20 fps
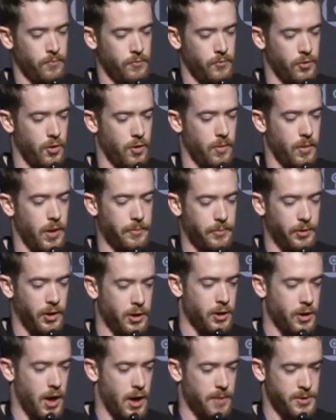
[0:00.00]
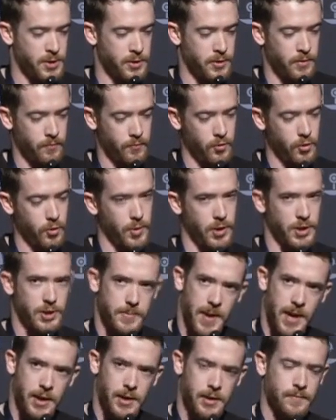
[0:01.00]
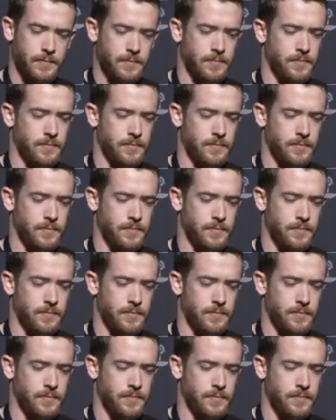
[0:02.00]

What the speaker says: So I'm setting an option for the reach back.